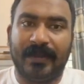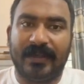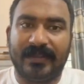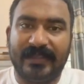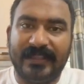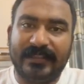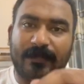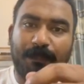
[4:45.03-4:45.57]

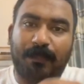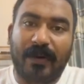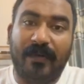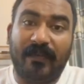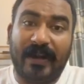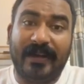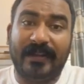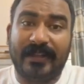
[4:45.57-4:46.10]
This
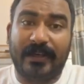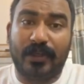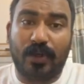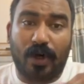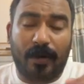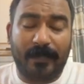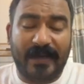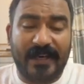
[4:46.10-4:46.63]
prevents the
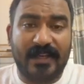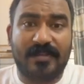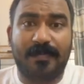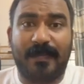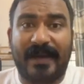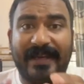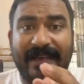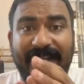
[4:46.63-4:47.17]
dominance
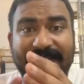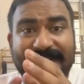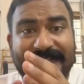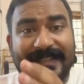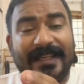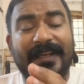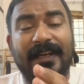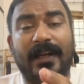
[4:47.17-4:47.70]
by a
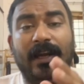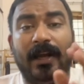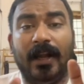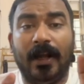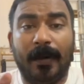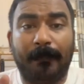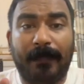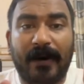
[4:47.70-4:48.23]
single
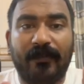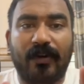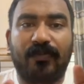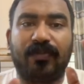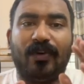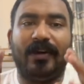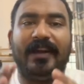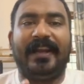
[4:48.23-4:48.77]

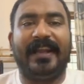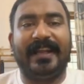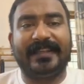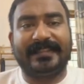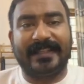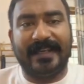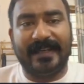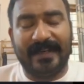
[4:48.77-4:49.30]
powerful
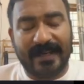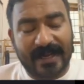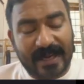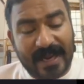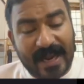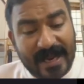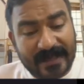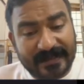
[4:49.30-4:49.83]
nation,
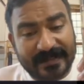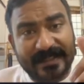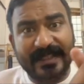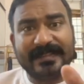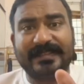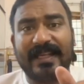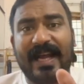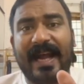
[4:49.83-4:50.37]
and
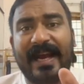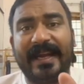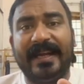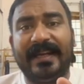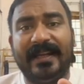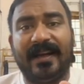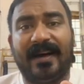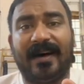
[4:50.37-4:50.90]
this
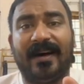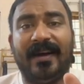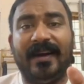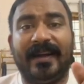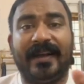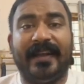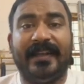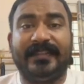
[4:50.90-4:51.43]
idea
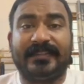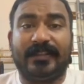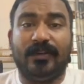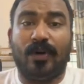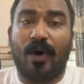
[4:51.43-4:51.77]
which